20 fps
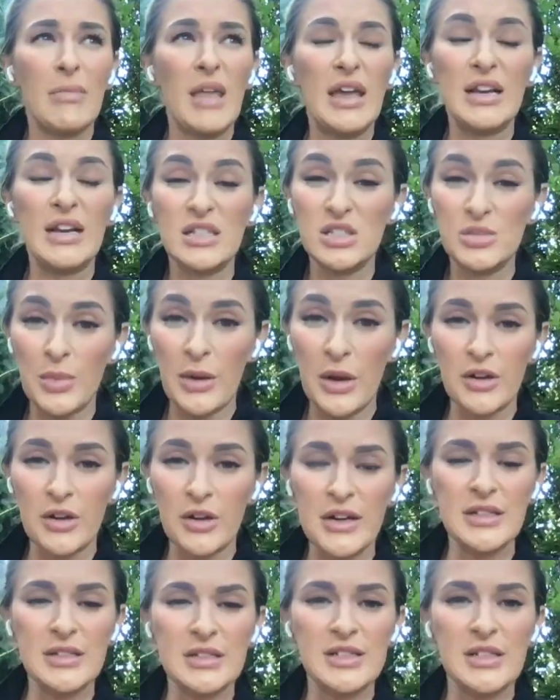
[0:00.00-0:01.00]

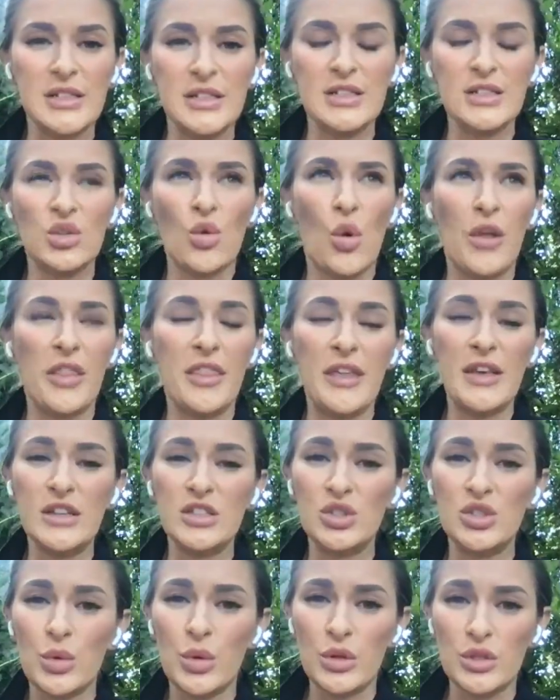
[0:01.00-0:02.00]
experiences or
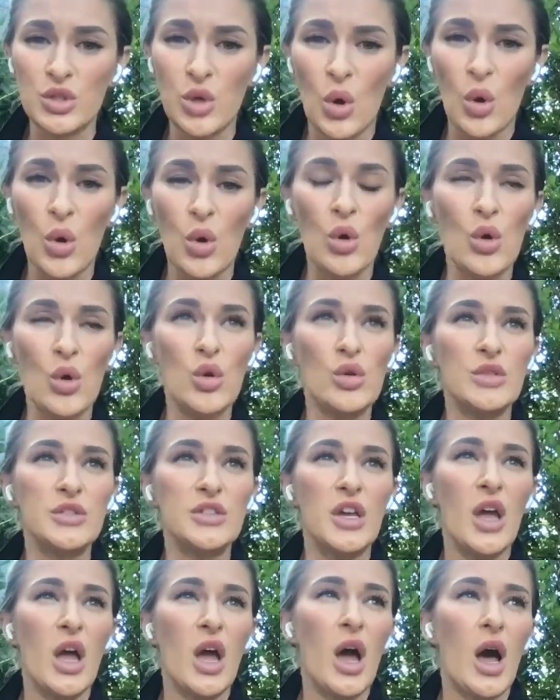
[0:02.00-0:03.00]
things you were told,
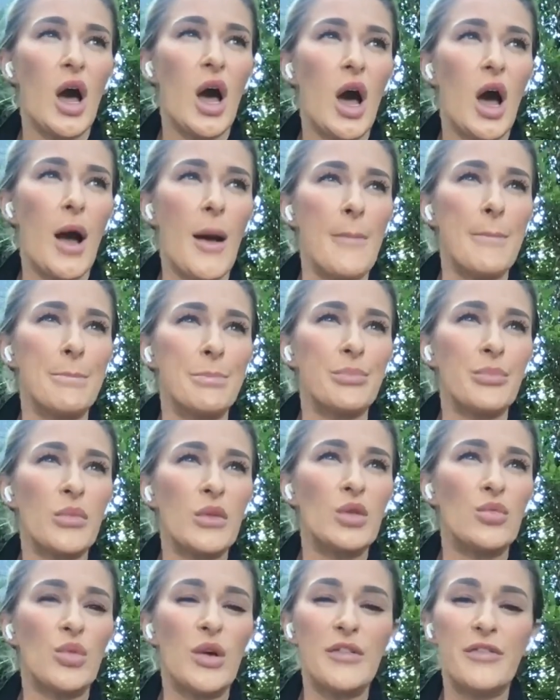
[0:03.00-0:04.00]
um,
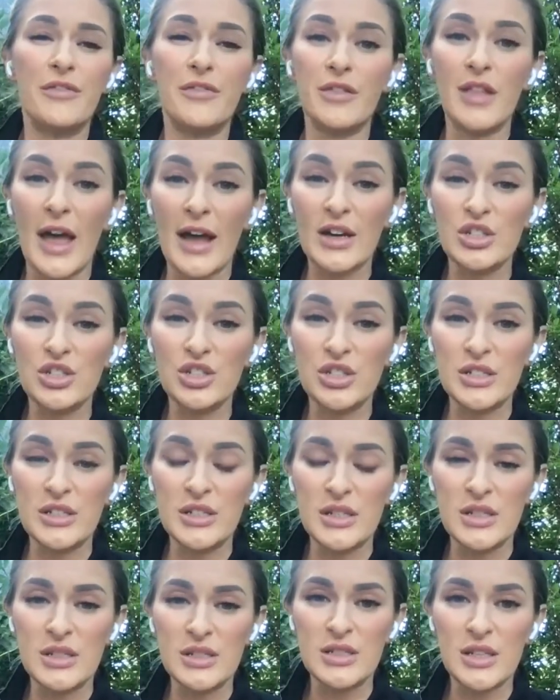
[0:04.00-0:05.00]

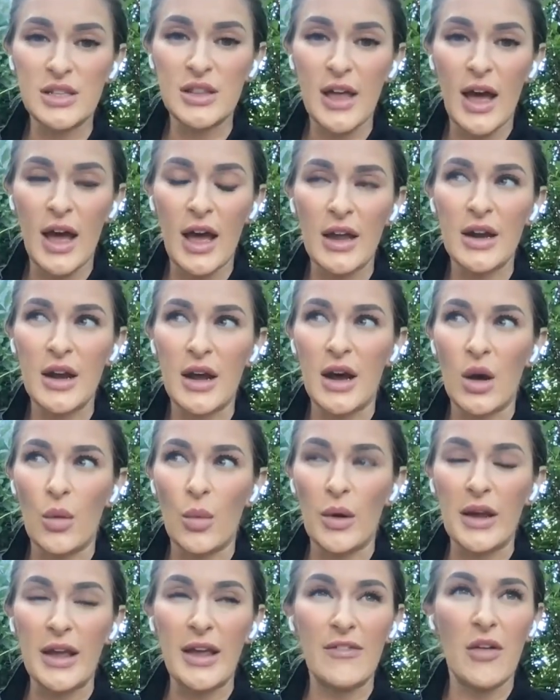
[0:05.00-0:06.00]
reflections that uh,
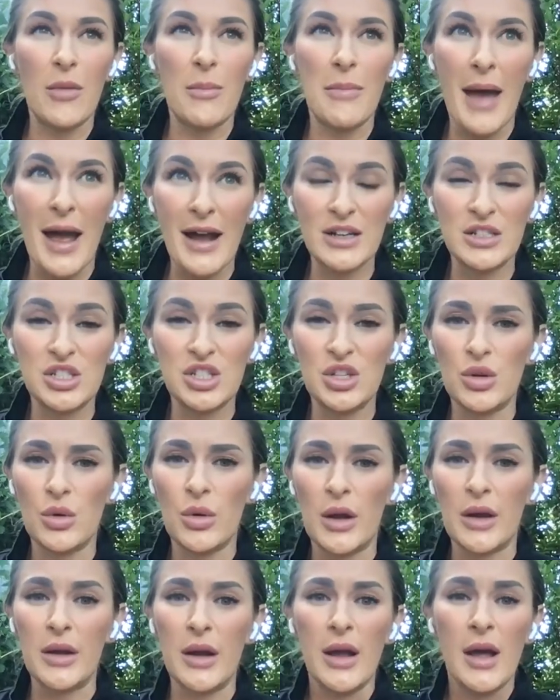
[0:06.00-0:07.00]
were given back to you
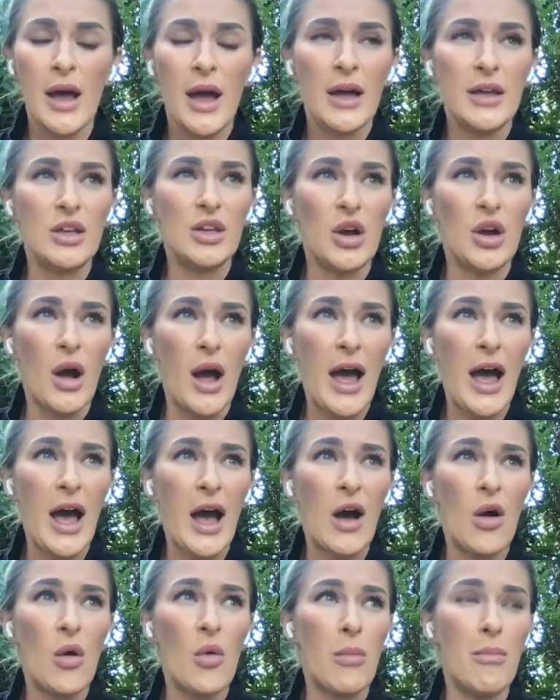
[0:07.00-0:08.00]
on, you know,
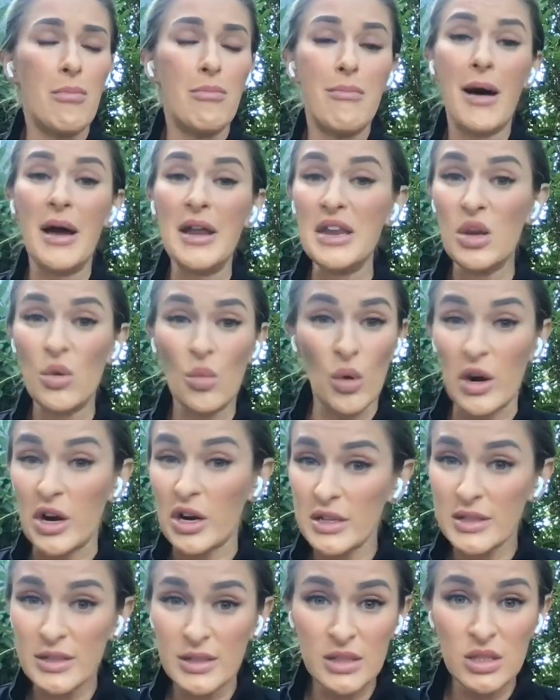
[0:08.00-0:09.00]
how money
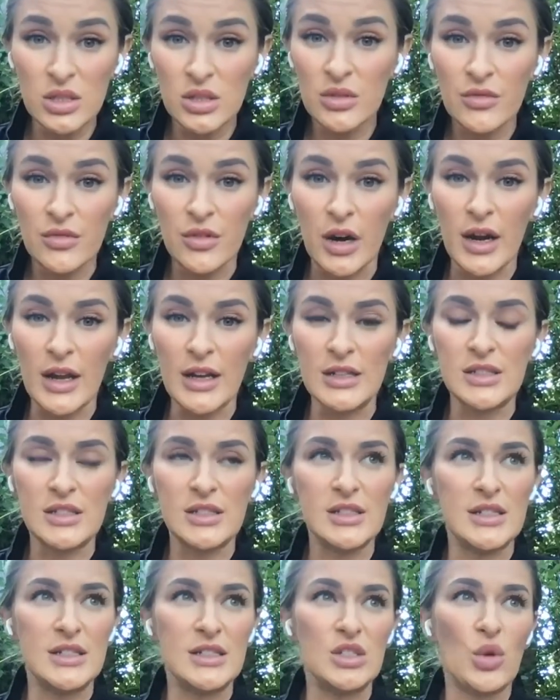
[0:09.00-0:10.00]
works, for
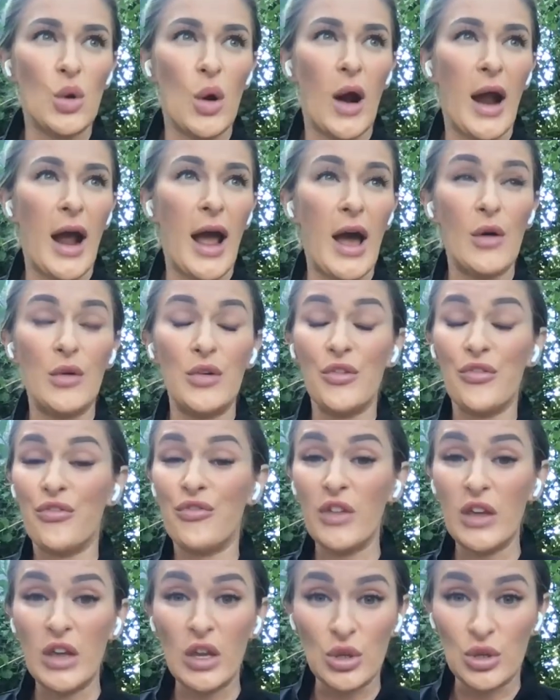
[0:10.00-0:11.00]
instance, or how to
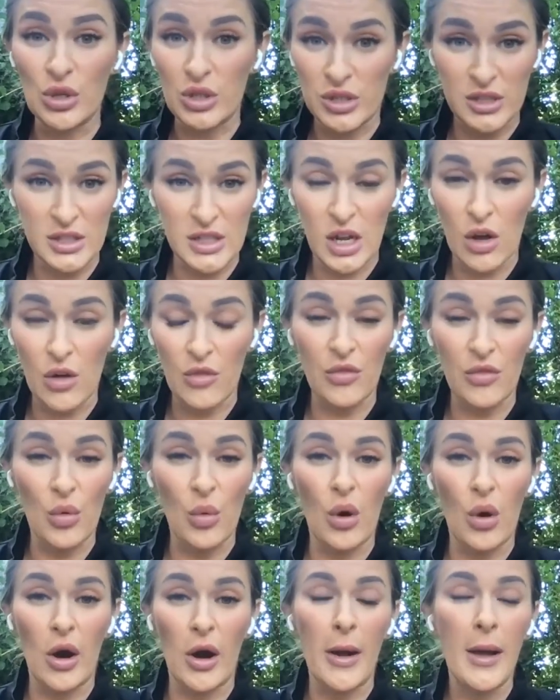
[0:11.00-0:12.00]
feed yourself,
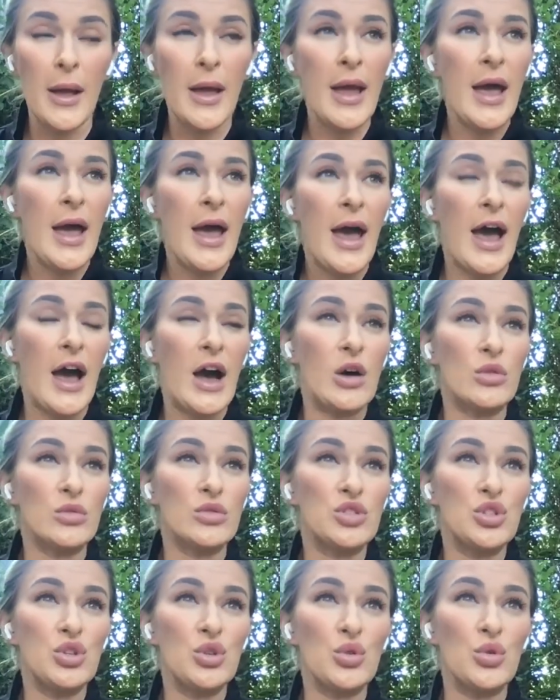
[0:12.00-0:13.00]
or how
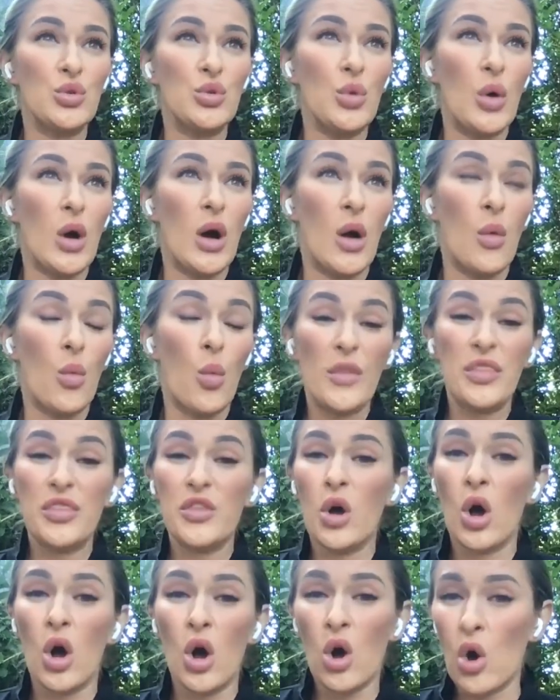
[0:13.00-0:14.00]
to, uh, what
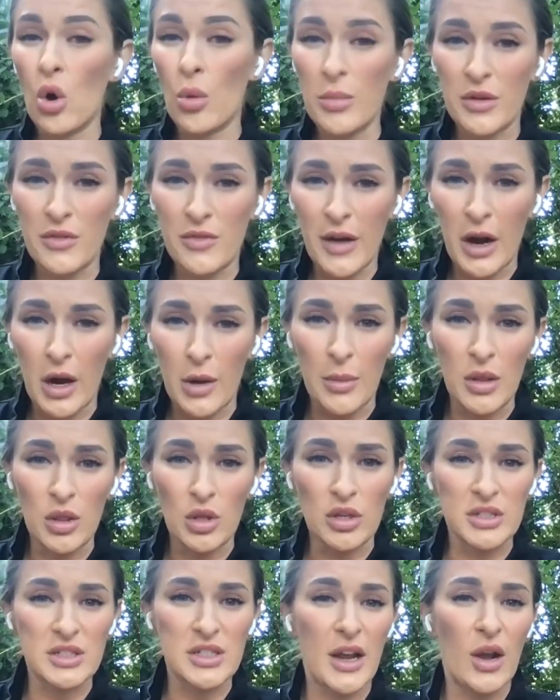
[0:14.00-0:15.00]
the home environment
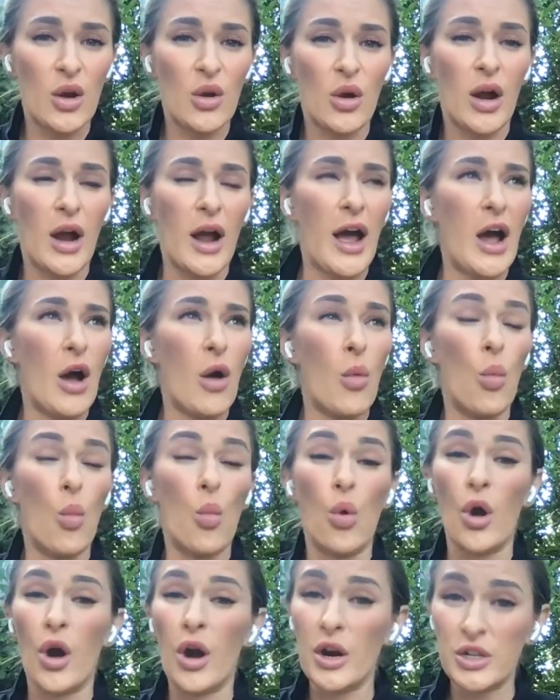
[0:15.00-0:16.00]
looks like, or how
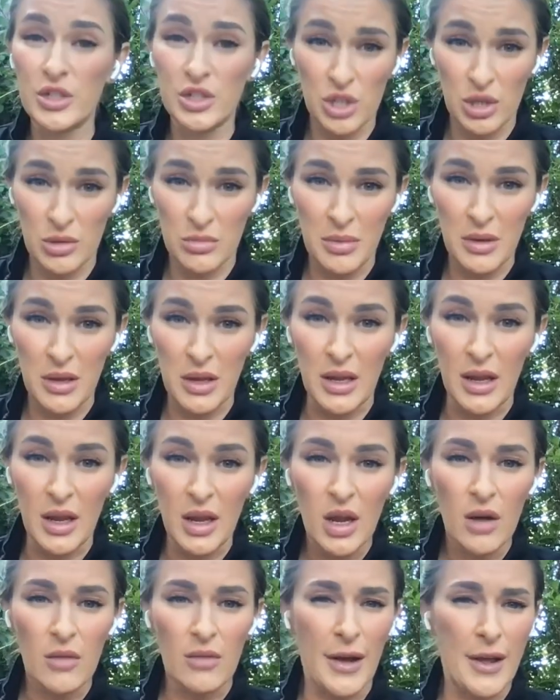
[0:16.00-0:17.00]
work should be,
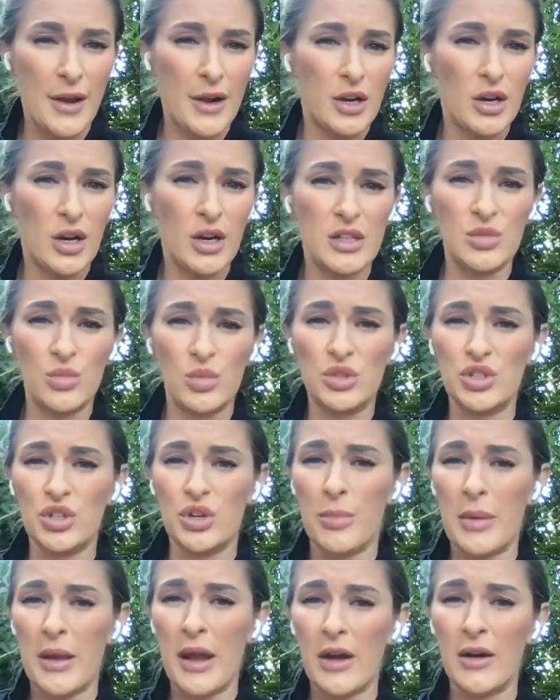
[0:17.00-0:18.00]
right? Or, was
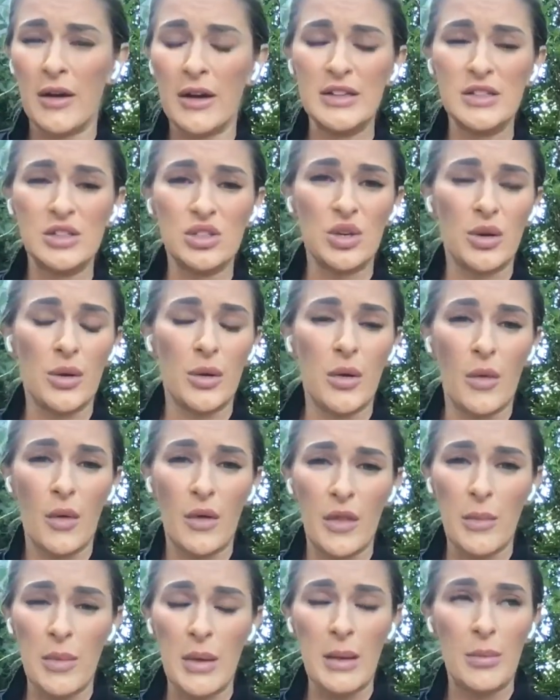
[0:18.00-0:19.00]
your parents or, or
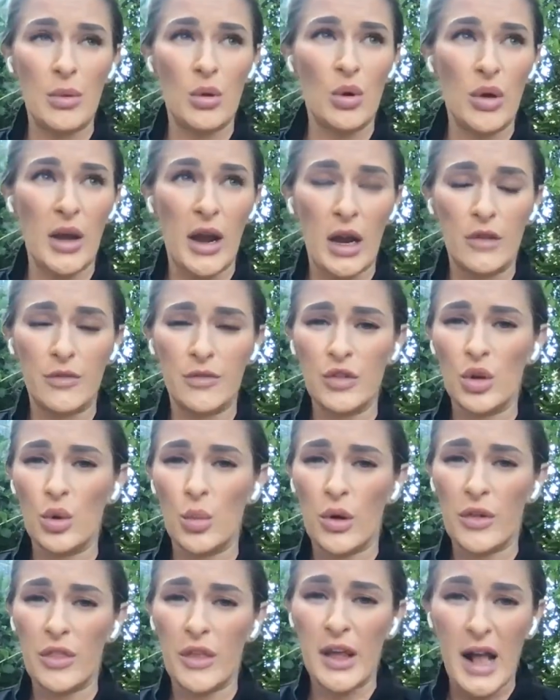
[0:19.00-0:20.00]
the people who cared for you,
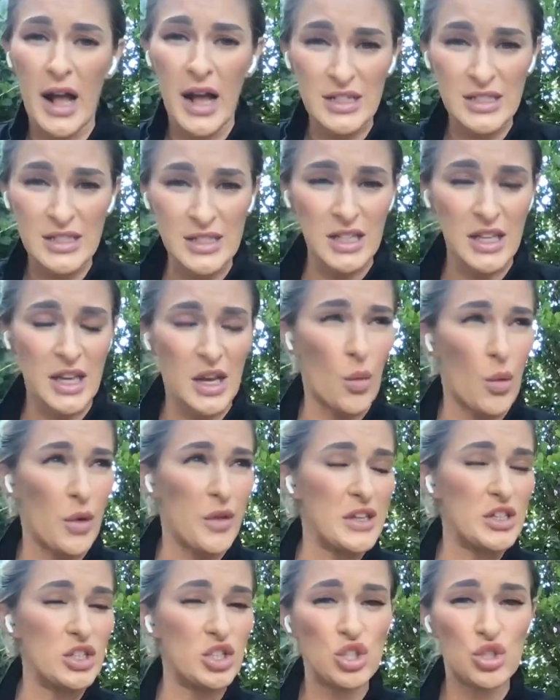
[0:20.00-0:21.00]
were they hustling? Were
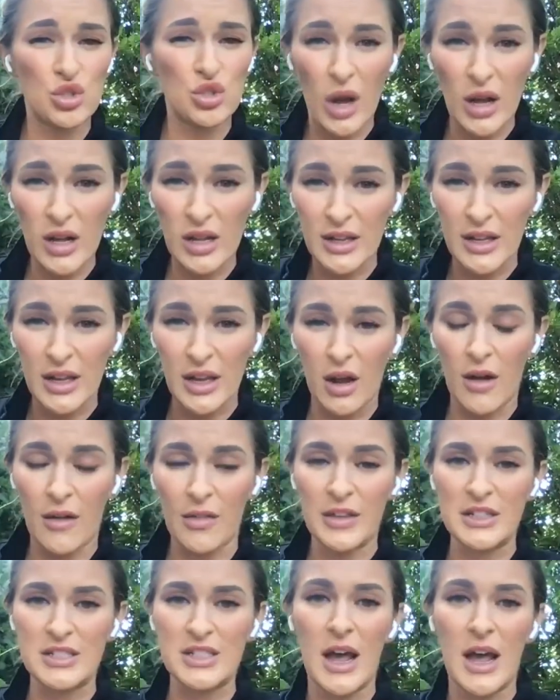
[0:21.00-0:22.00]
they struggling all
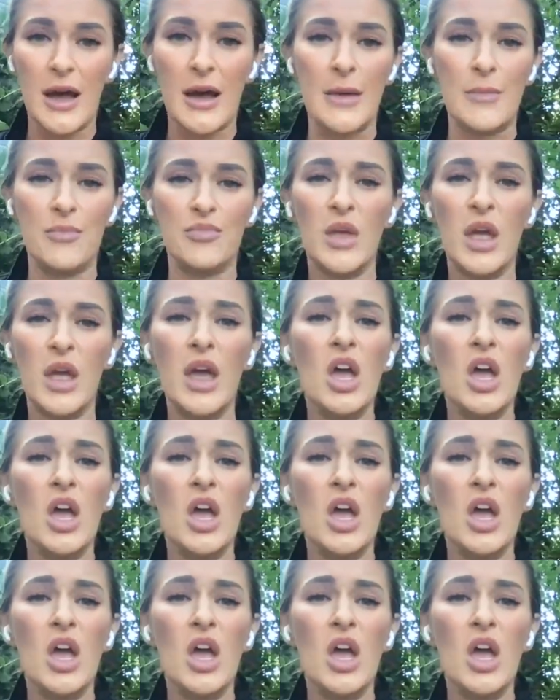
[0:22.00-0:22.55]
the time?